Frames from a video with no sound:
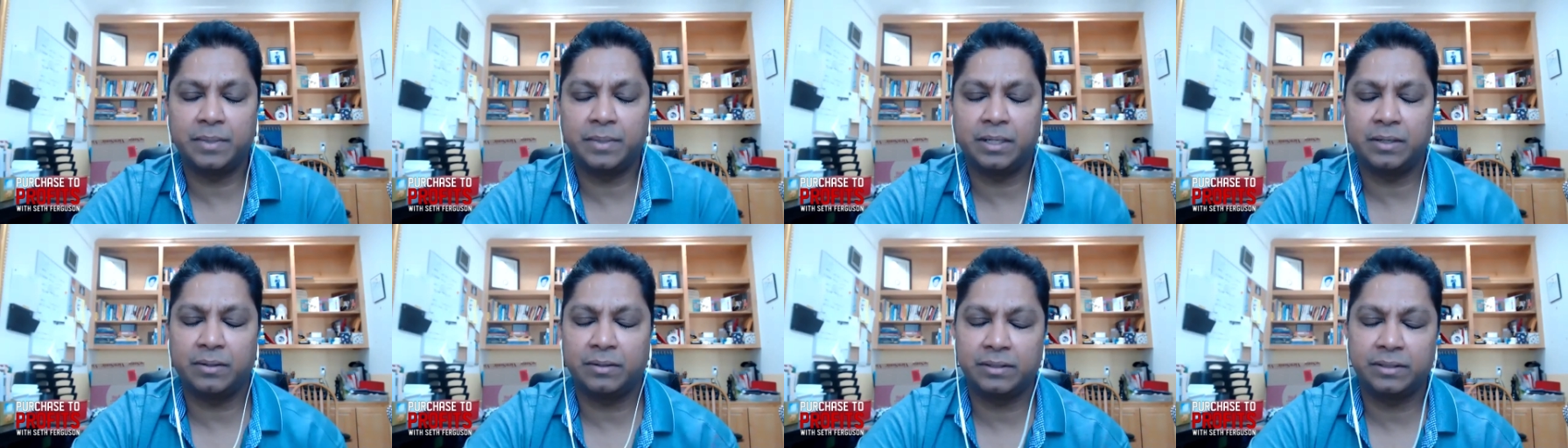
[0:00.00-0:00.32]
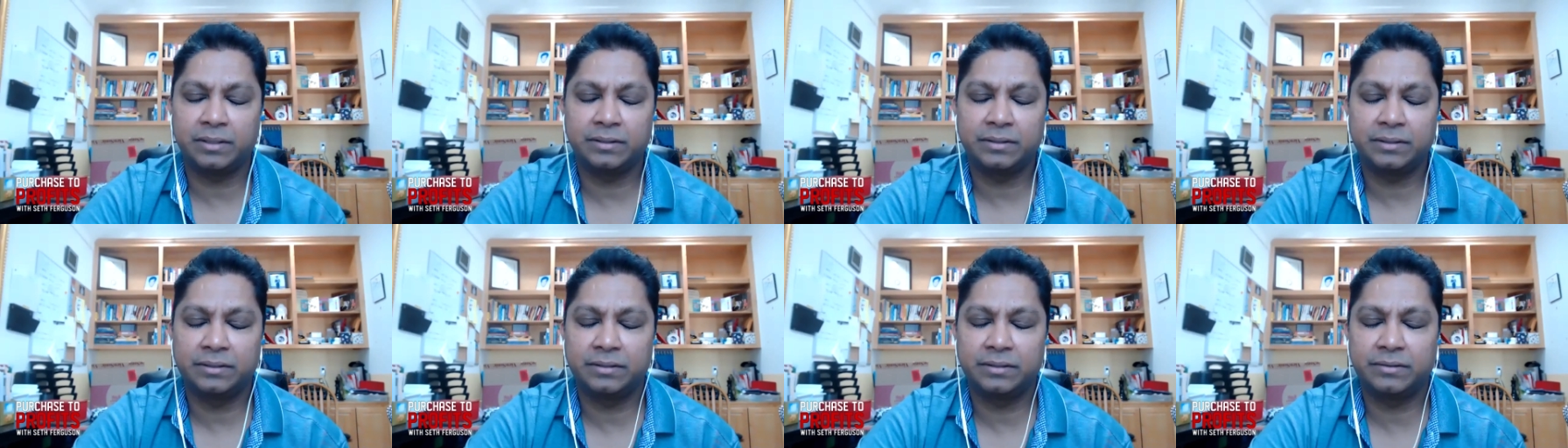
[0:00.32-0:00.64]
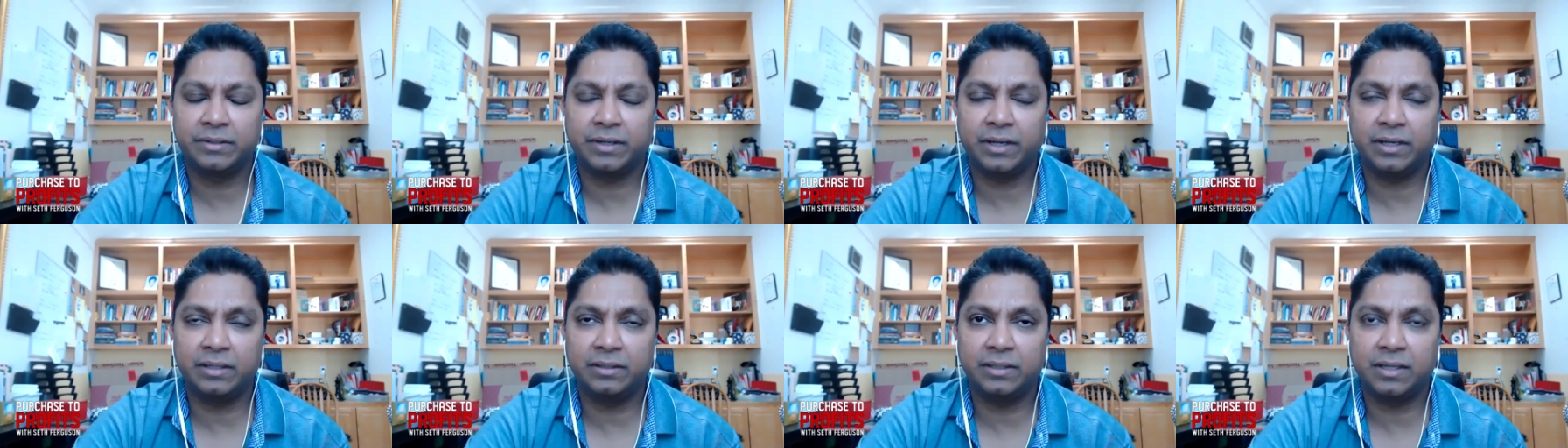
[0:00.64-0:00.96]
You know,
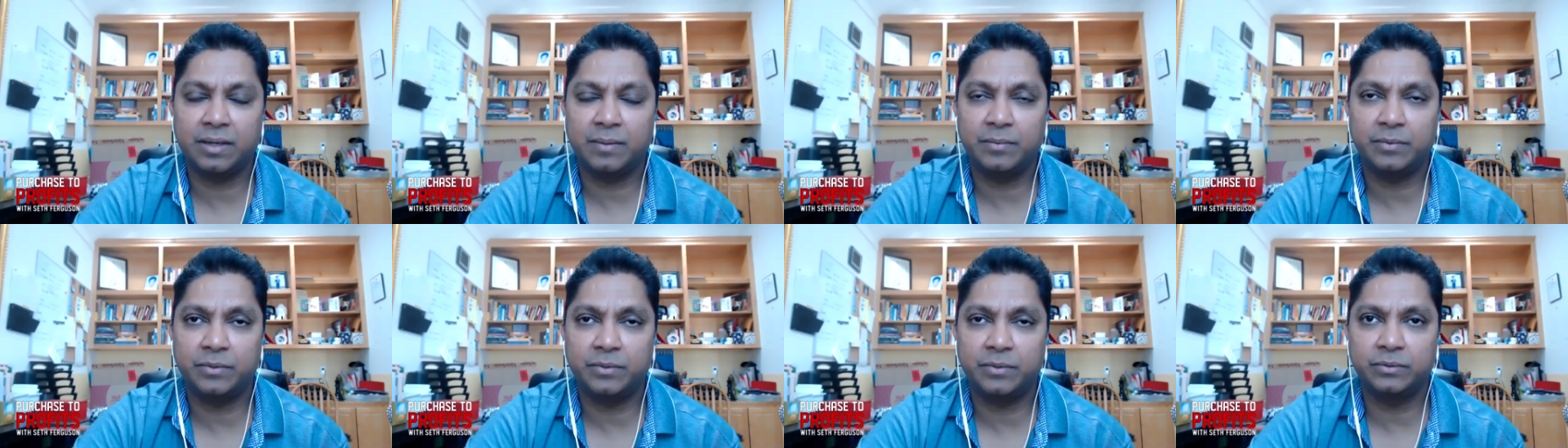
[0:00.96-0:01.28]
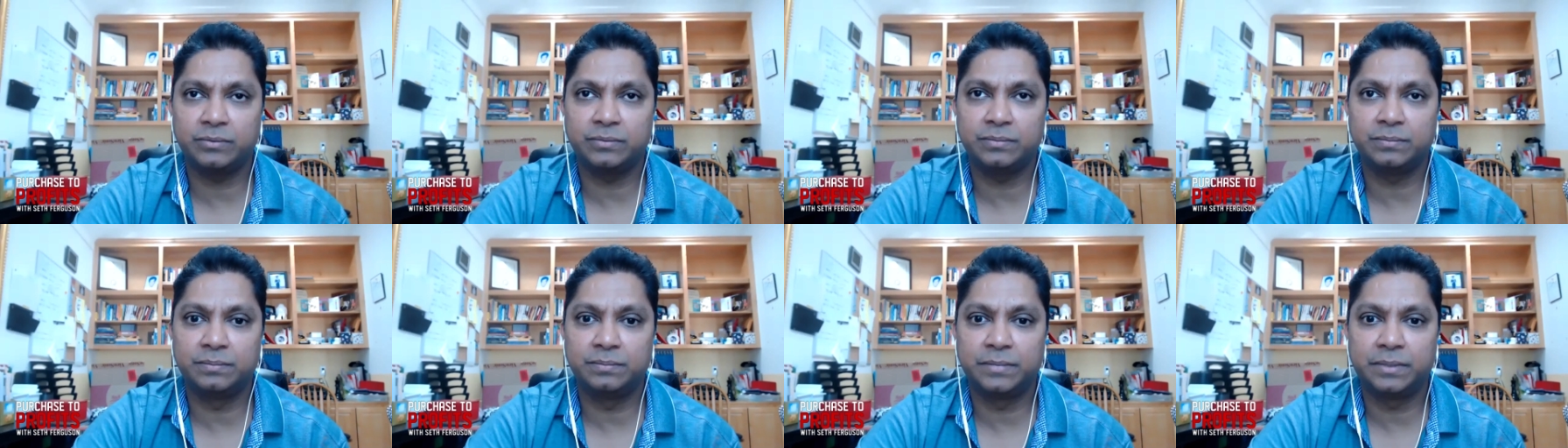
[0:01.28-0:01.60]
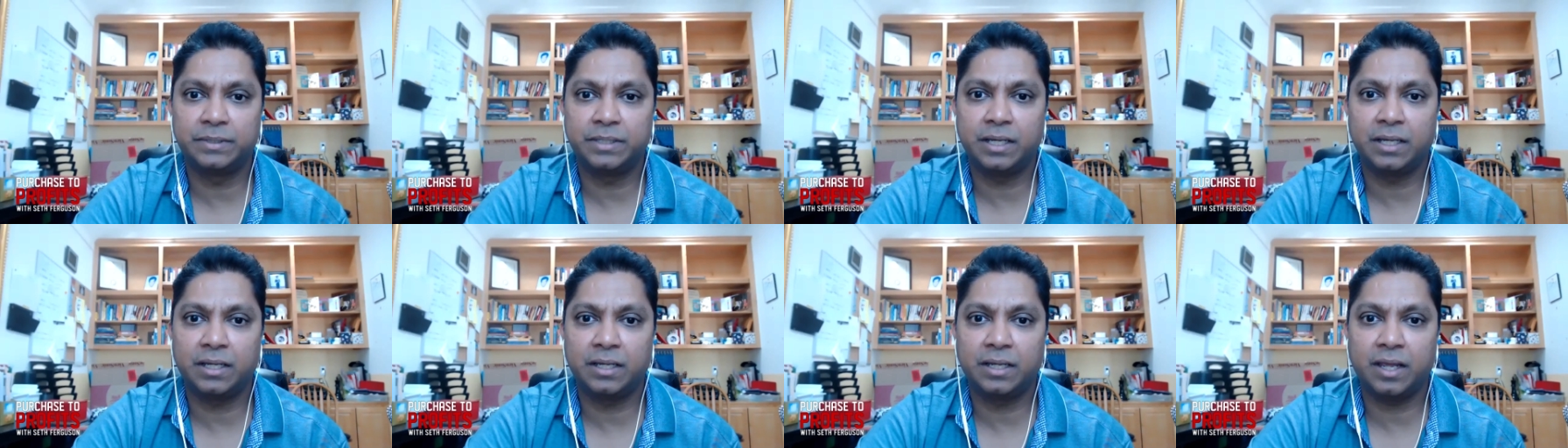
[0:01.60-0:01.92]
train them to
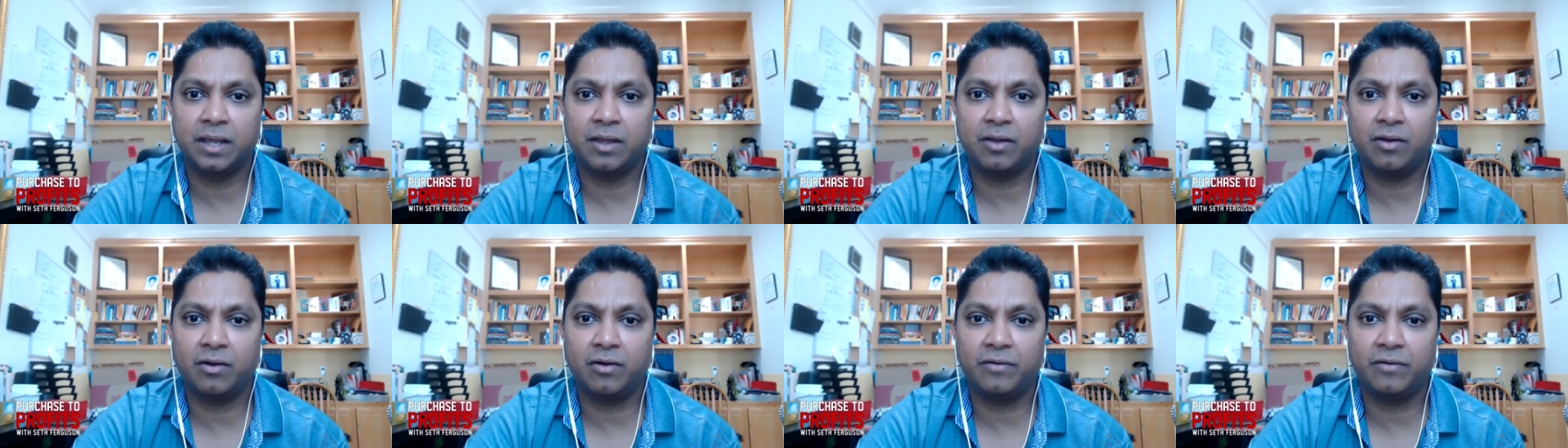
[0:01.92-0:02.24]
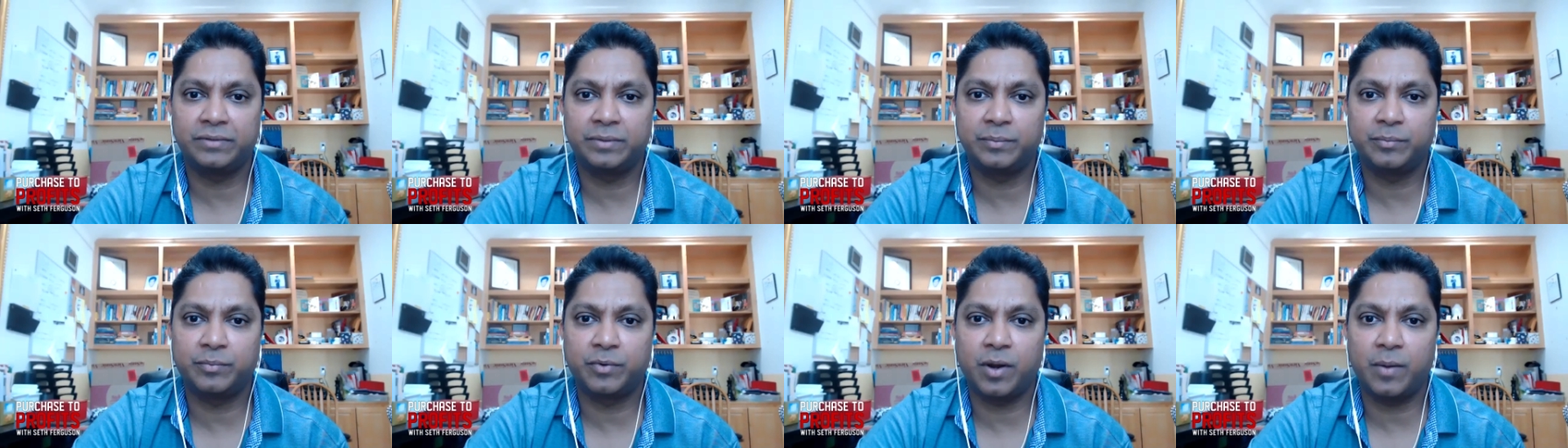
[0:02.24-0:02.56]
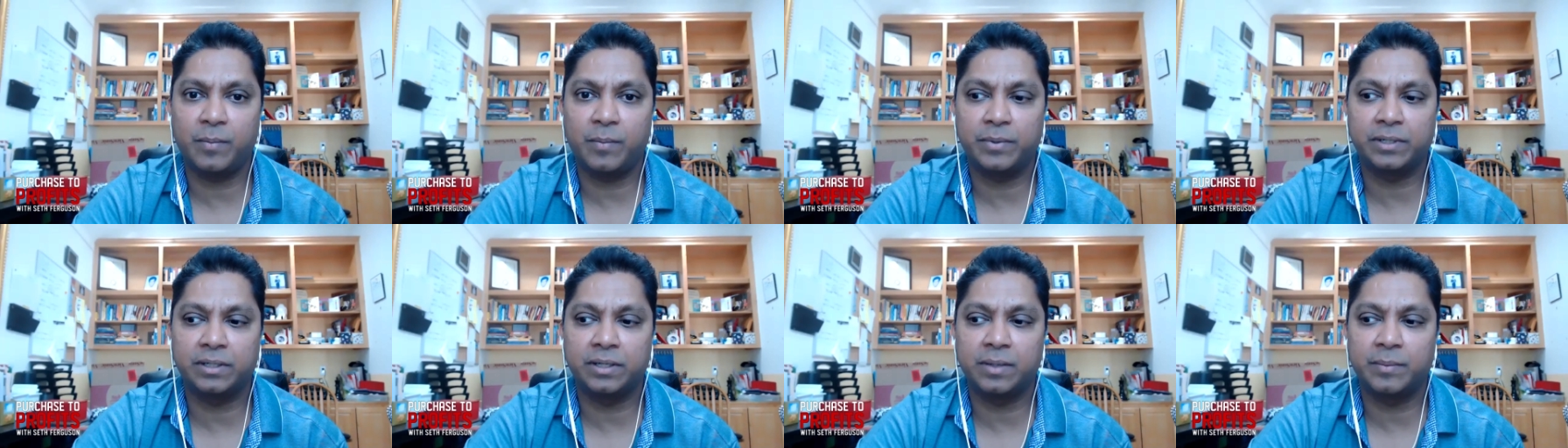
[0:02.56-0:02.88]
take care of the
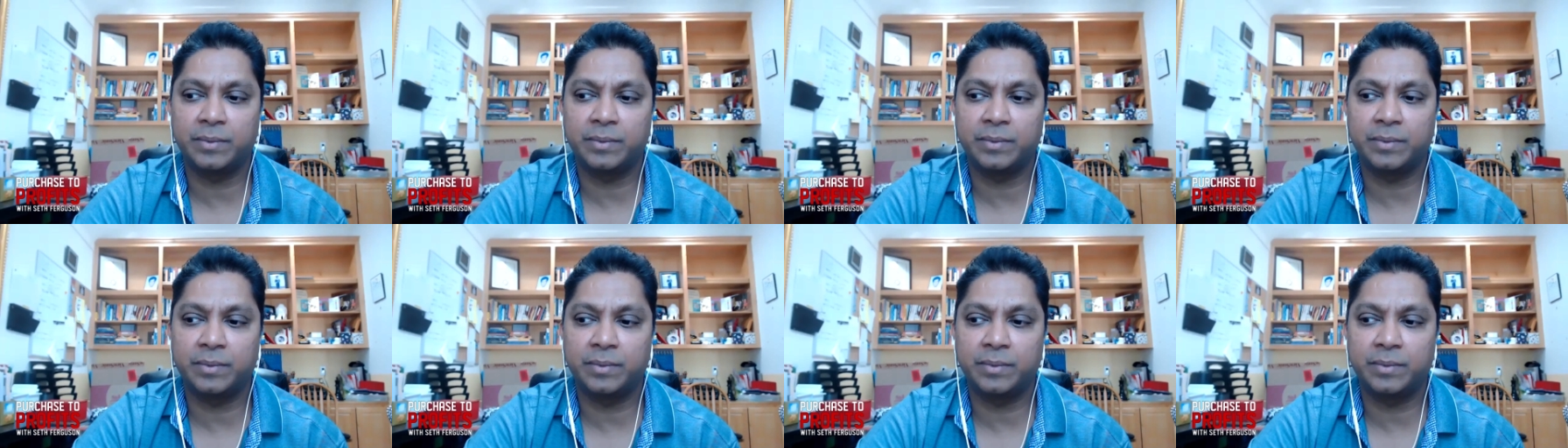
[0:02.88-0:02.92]
property.